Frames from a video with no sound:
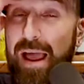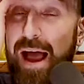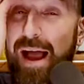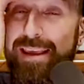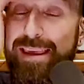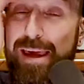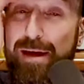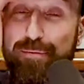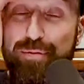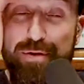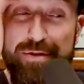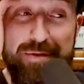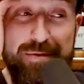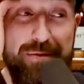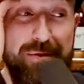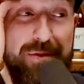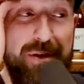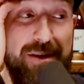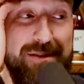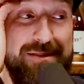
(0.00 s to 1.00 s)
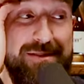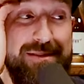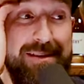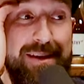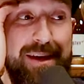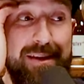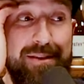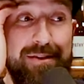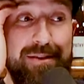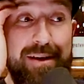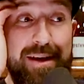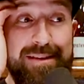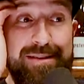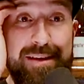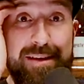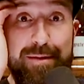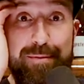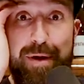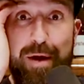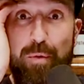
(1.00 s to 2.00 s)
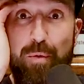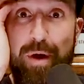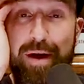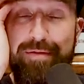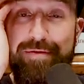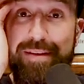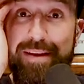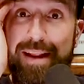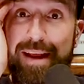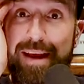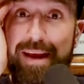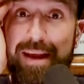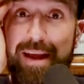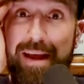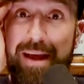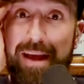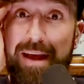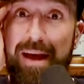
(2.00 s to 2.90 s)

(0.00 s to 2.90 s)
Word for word: I can't put two thoughts together. I said to my wife today,